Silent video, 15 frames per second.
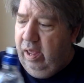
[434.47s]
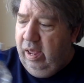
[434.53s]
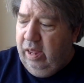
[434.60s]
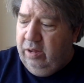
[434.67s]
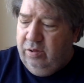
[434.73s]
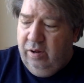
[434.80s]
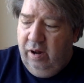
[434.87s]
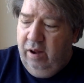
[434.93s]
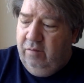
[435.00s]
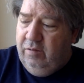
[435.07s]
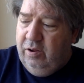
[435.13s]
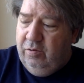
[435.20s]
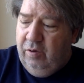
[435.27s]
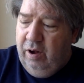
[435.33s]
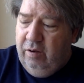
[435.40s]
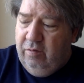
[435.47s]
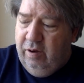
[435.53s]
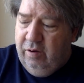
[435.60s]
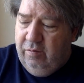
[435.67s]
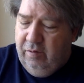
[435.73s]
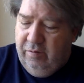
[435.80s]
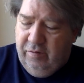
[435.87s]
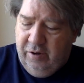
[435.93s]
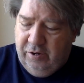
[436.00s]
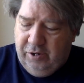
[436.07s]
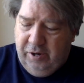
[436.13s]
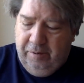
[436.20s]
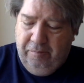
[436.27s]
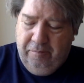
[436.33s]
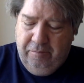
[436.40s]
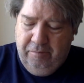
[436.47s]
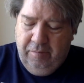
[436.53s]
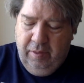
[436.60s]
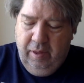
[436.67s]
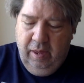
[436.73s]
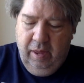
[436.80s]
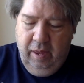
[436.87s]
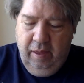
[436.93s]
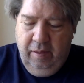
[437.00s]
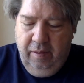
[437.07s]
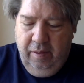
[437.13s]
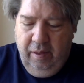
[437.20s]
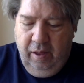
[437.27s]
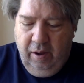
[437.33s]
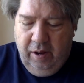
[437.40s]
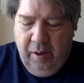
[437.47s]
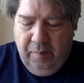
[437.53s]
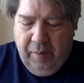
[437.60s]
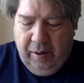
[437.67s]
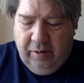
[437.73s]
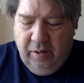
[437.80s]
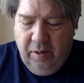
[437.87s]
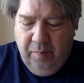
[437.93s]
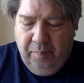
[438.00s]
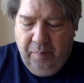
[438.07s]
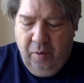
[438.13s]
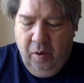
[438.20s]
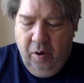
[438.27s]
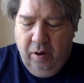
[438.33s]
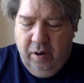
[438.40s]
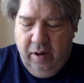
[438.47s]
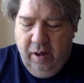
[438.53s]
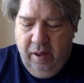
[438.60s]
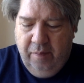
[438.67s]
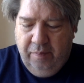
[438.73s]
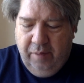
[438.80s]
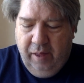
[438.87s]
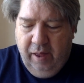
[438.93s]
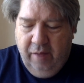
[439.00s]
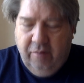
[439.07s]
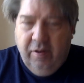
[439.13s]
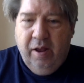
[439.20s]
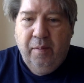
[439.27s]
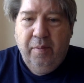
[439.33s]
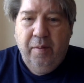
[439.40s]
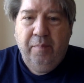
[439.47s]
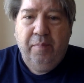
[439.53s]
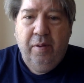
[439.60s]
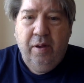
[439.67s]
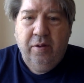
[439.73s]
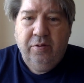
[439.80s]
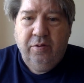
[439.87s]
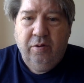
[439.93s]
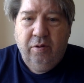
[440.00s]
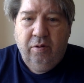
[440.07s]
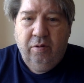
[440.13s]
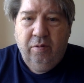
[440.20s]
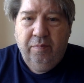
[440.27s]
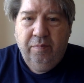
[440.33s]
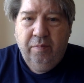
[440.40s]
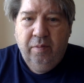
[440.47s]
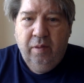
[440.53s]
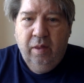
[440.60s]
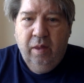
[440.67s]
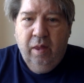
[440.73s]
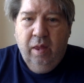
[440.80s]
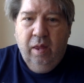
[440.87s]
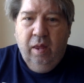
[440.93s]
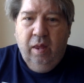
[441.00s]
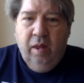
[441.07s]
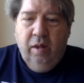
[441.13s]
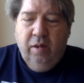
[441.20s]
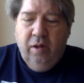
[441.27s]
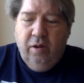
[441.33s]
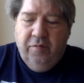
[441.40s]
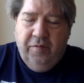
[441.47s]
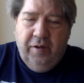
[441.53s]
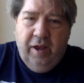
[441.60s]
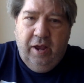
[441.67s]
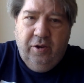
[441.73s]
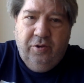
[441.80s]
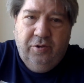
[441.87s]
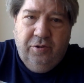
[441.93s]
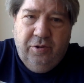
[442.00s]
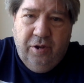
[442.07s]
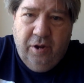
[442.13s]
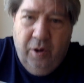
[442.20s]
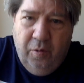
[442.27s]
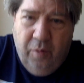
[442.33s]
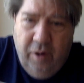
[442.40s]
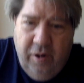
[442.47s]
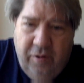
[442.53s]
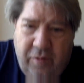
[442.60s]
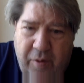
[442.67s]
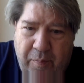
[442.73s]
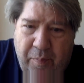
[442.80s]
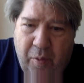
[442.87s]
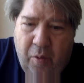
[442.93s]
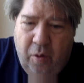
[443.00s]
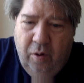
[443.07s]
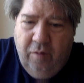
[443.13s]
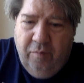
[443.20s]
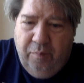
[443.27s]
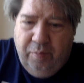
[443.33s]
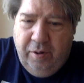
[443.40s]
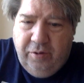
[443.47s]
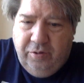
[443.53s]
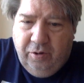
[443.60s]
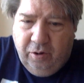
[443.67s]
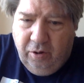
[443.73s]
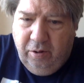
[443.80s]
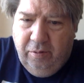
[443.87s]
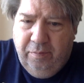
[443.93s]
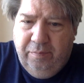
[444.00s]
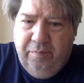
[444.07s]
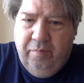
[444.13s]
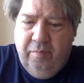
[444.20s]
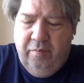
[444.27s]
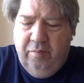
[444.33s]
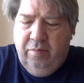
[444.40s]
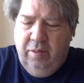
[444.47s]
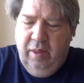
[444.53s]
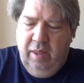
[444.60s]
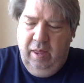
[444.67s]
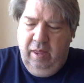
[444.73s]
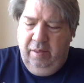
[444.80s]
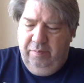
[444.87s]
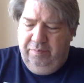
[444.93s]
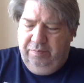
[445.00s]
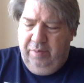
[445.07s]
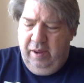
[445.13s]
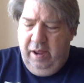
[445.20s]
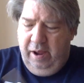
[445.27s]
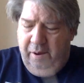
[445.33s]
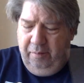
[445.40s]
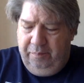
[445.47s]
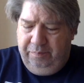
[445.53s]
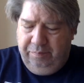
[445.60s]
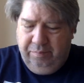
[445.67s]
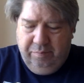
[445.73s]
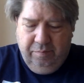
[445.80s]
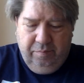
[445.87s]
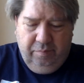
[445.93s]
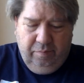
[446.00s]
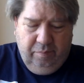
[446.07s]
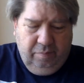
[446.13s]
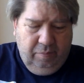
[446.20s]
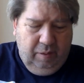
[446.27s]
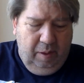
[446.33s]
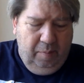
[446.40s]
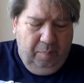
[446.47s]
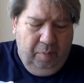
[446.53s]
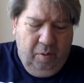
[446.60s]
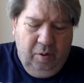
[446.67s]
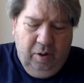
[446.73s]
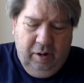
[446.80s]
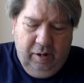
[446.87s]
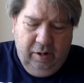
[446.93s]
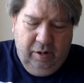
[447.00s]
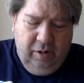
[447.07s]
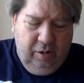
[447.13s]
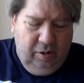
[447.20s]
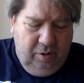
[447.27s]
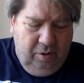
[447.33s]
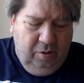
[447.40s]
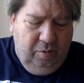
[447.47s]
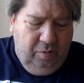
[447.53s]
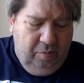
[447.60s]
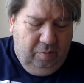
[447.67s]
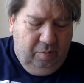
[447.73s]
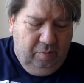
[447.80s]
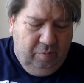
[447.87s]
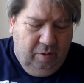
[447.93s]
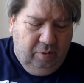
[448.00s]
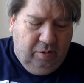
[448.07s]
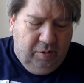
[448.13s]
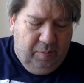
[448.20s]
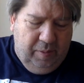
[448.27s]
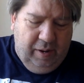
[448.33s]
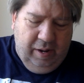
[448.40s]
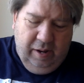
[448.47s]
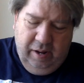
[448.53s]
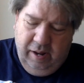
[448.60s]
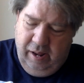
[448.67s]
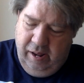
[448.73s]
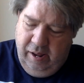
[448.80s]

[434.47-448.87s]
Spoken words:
it's lovely, it's really refreshing. Okay, back to the book. I have a couple of personal notifications to do. One is to Paul of Bristol. Now, Paul, you wrote to me